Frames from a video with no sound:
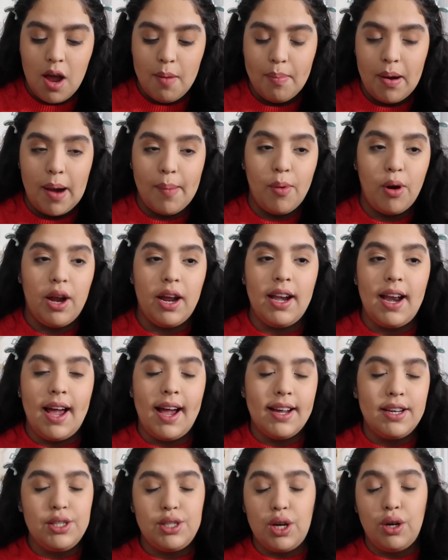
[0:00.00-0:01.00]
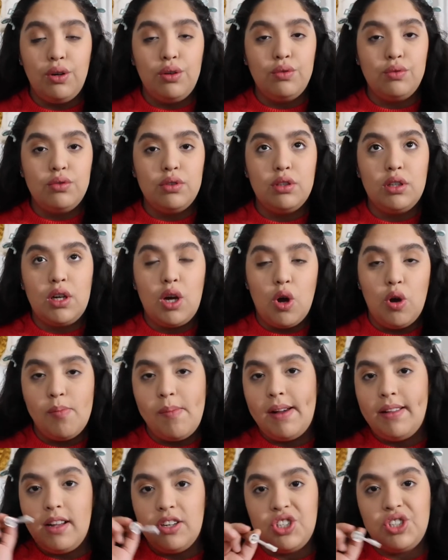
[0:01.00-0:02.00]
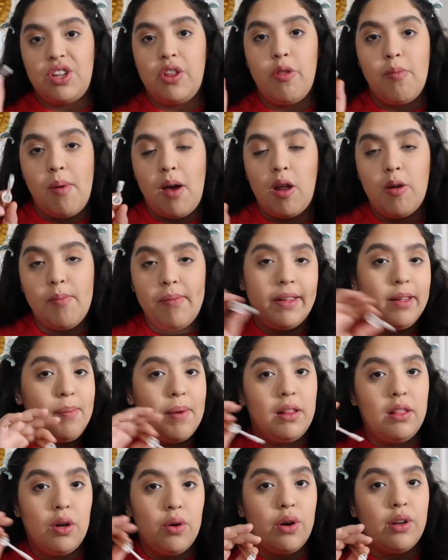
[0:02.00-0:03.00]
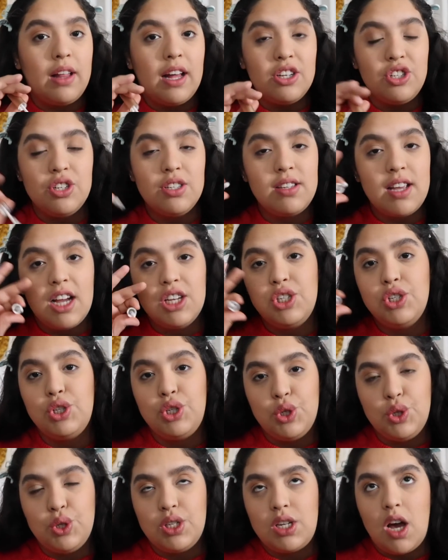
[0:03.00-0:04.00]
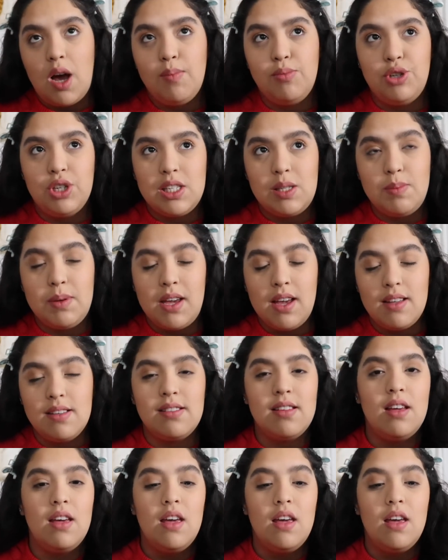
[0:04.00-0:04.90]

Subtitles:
primer, and I don't coat my lashes on the bottom like my lower lashes. I just do the top, just because